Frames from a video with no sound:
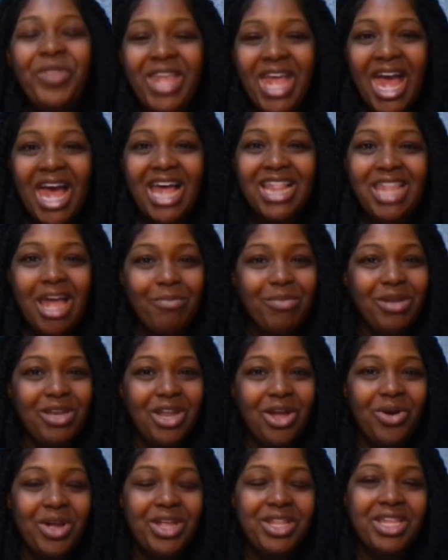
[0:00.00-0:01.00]
yeah, let me
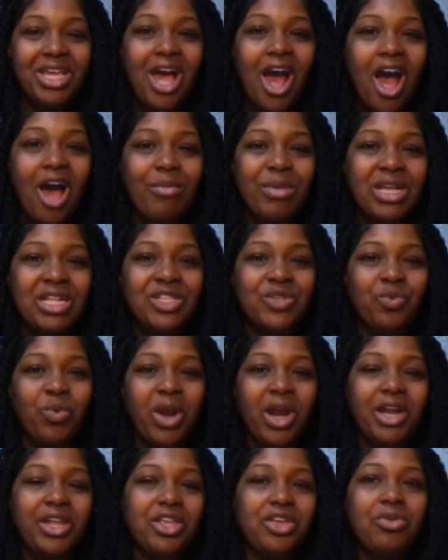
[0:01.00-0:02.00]
know in the comments
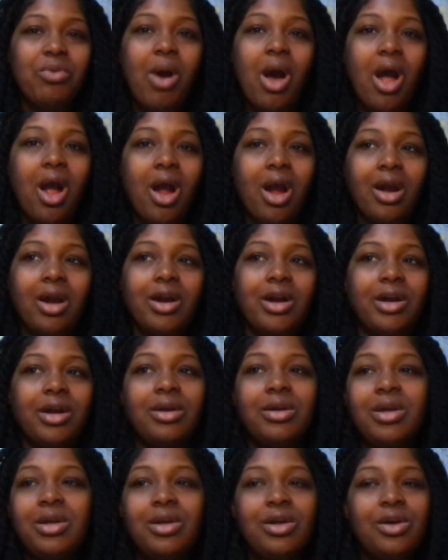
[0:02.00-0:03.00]
where you are
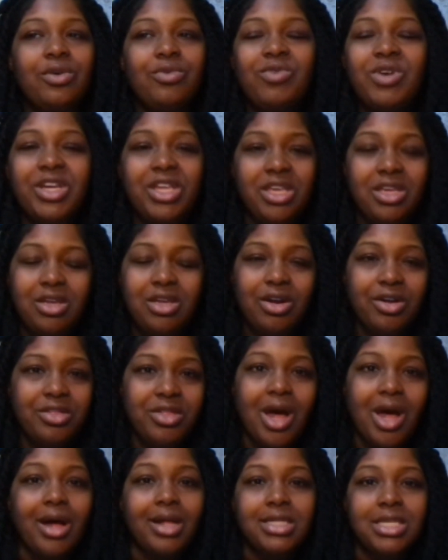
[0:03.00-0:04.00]
or what your
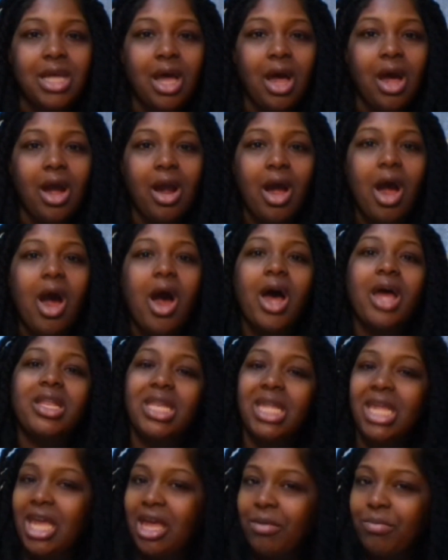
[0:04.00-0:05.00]
thoughts are on
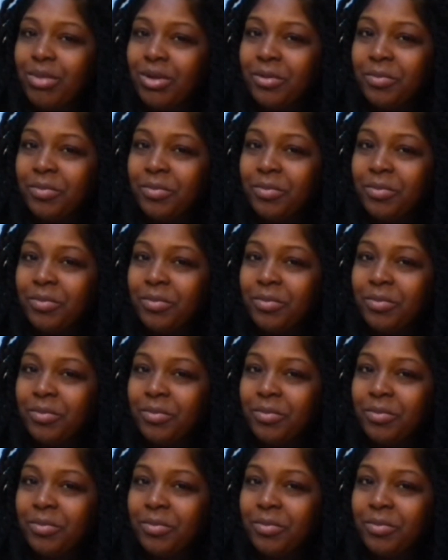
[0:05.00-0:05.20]
KIIP.